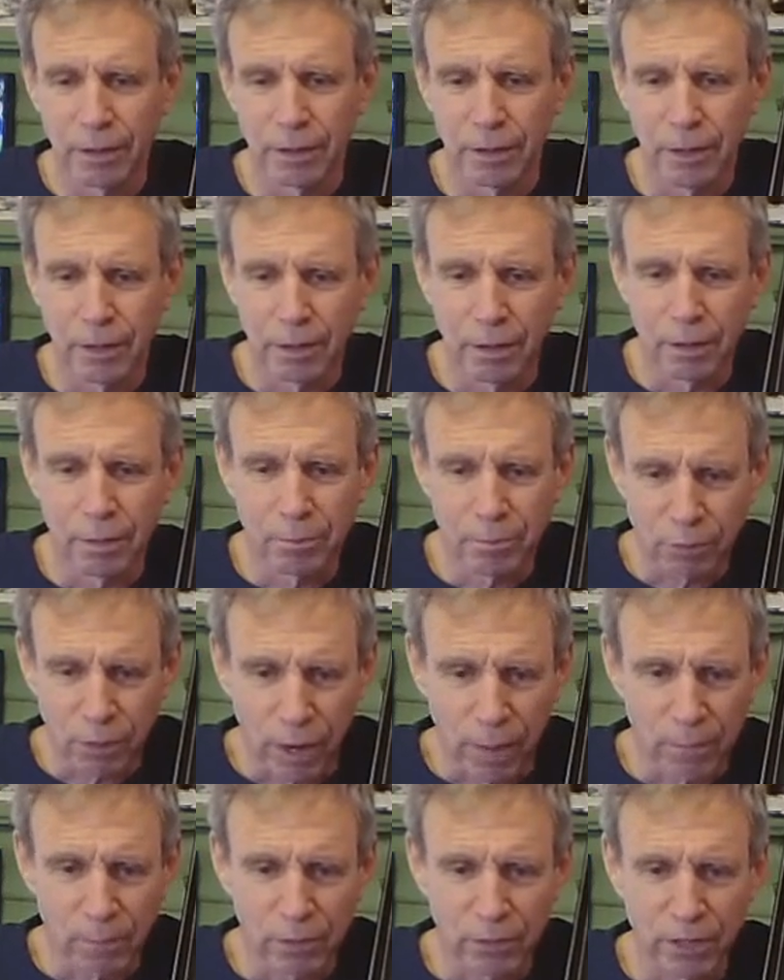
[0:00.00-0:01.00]
the
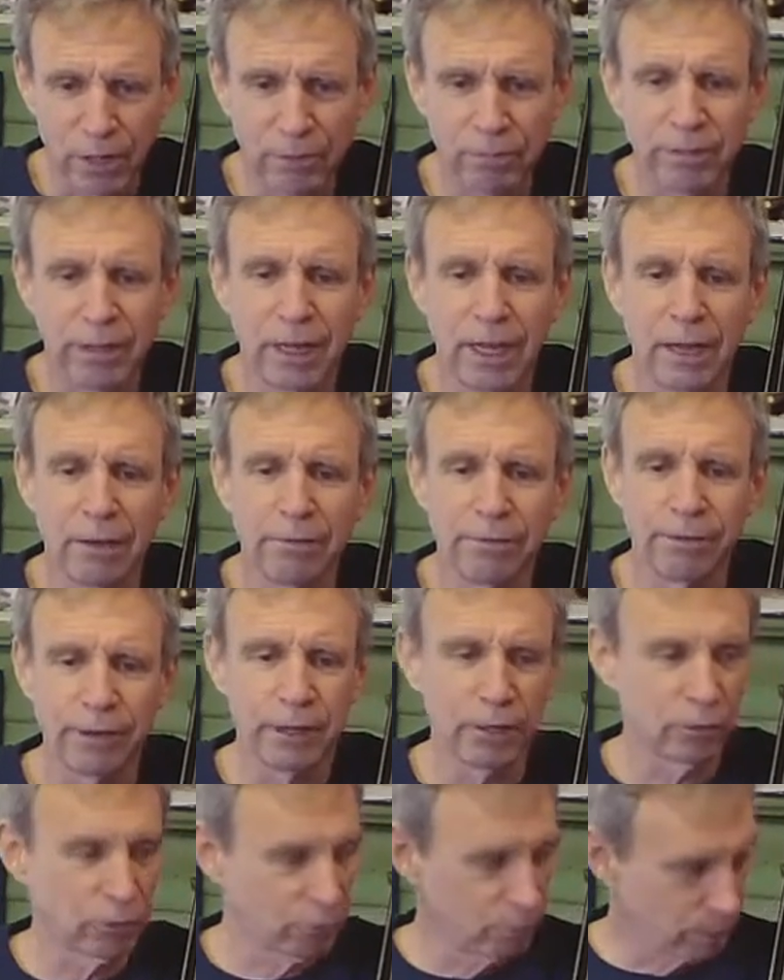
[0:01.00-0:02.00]
proper left hand
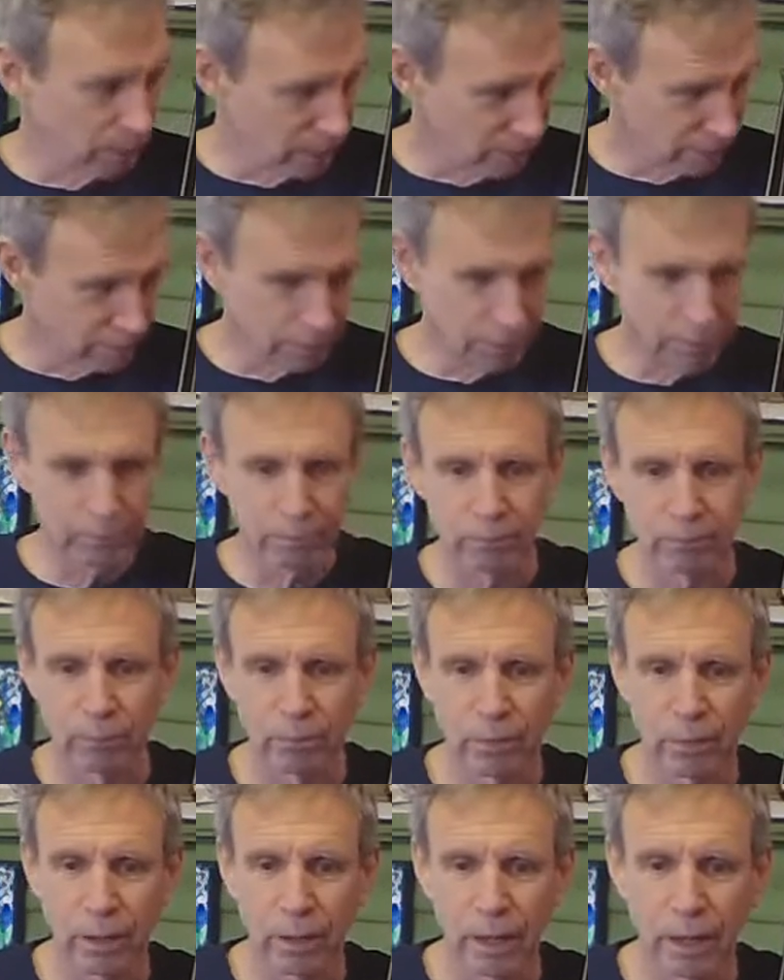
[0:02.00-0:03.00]
finger spacing
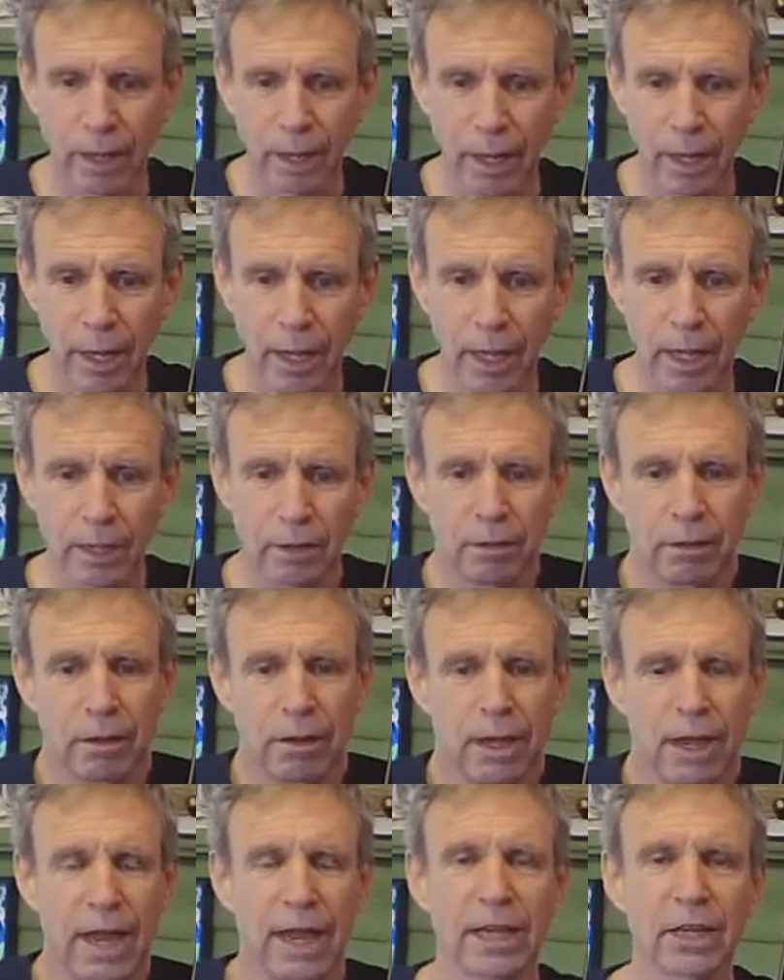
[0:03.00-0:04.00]
and
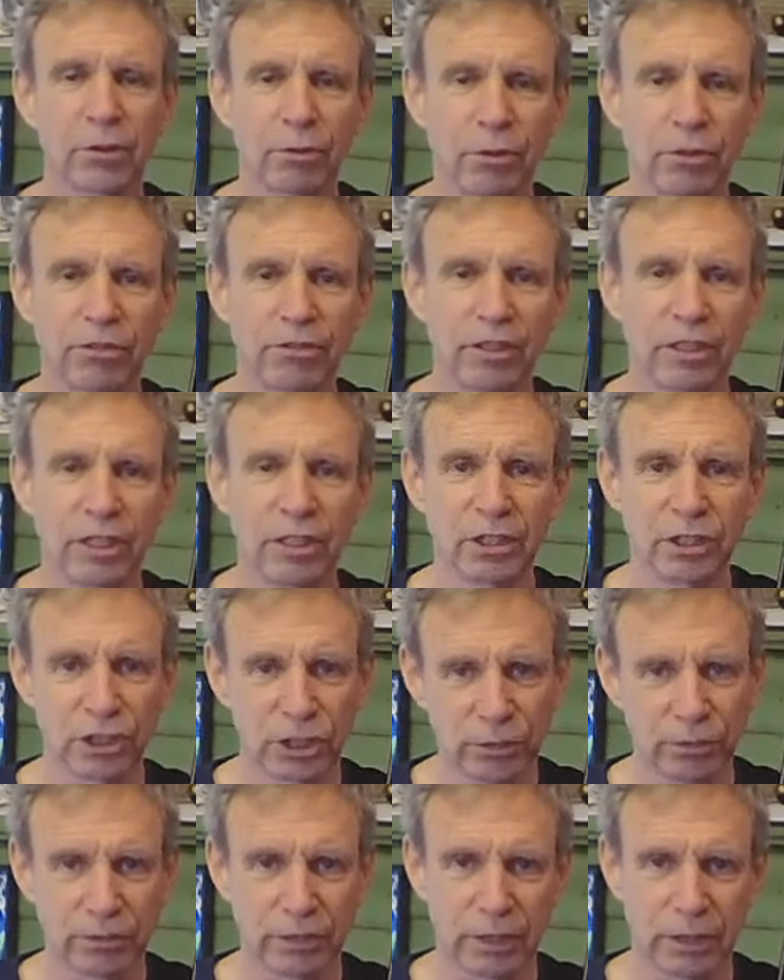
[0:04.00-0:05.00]
accuracy in
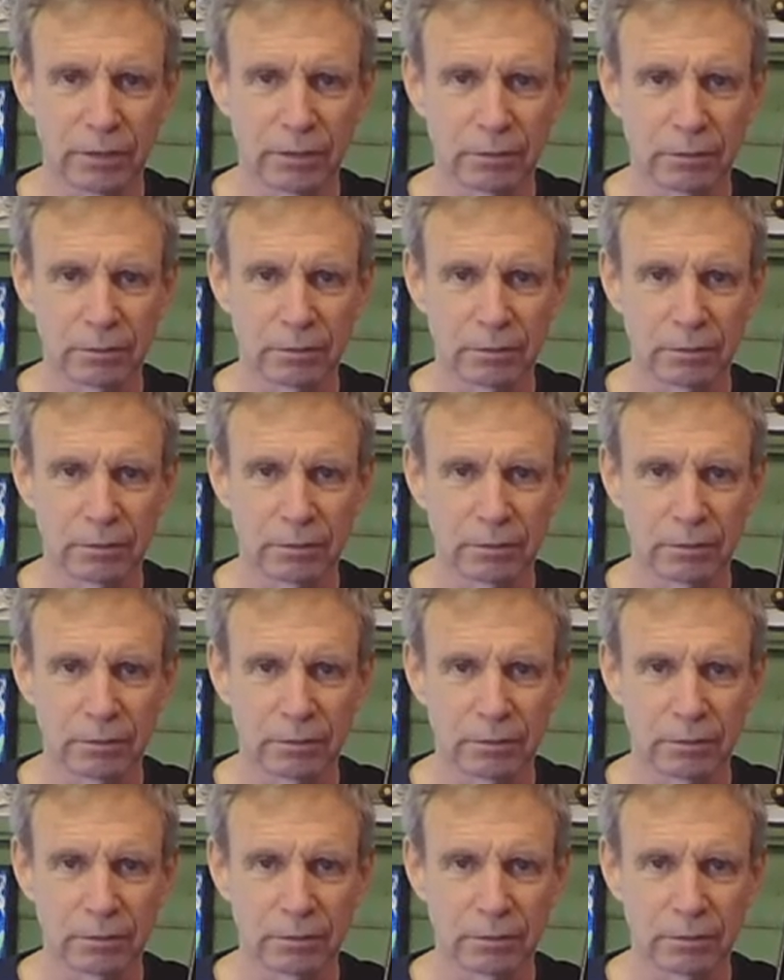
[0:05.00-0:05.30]
shifting.